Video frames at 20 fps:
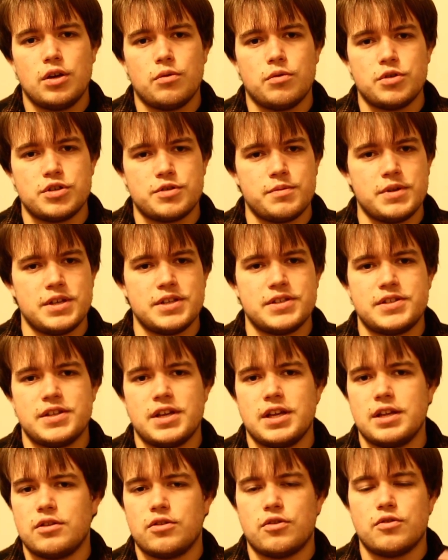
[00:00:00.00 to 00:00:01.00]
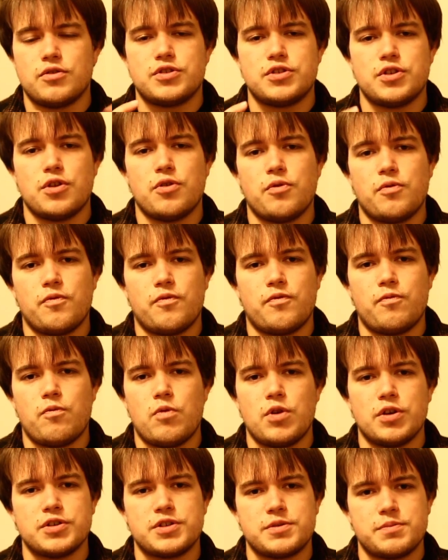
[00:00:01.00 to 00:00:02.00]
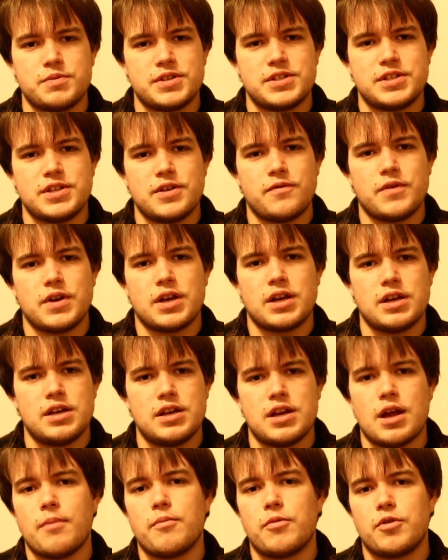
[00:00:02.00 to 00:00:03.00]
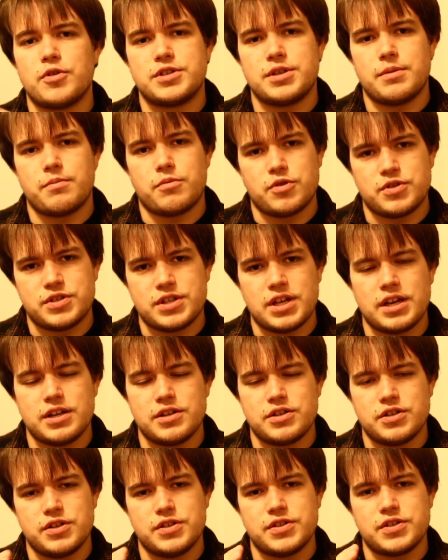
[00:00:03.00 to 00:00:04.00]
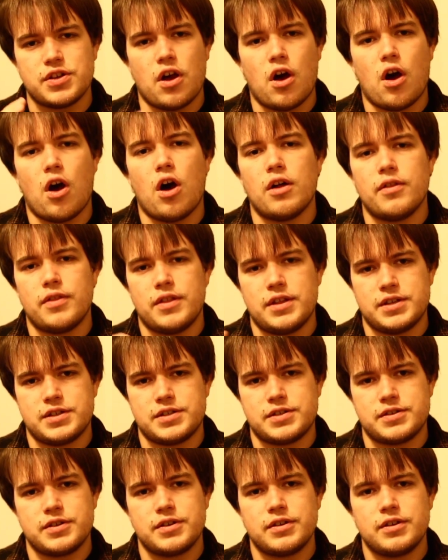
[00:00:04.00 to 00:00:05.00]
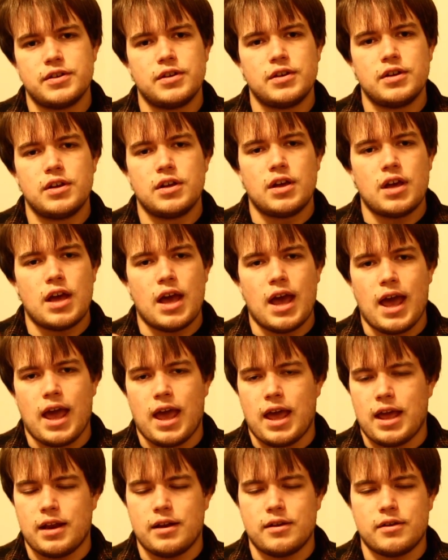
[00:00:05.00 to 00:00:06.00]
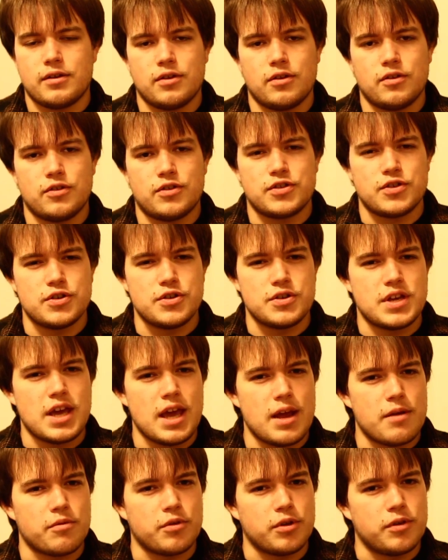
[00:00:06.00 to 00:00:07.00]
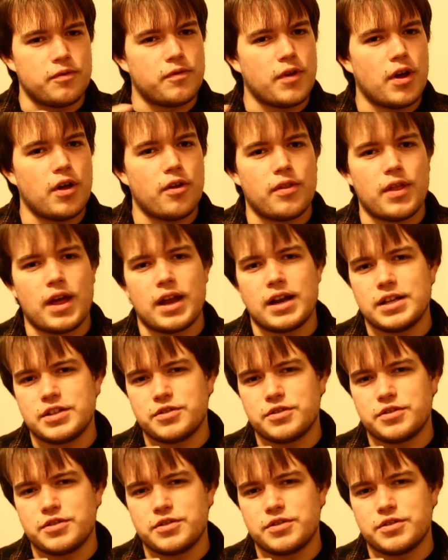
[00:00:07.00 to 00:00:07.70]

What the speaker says: which means that there's no real specific numbers and percentages on this, and so you can't really follow that.